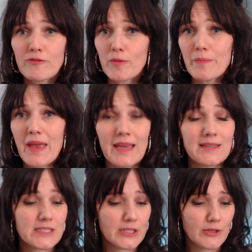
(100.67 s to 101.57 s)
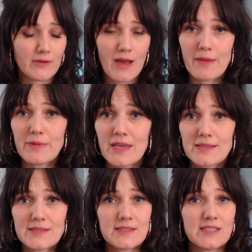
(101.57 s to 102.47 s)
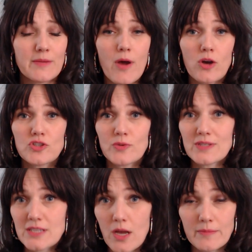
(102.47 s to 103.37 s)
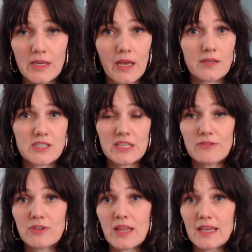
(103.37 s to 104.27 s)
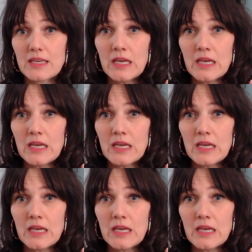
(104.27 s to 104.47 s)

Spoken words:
pain to IBS to SIBO to insomnia to even like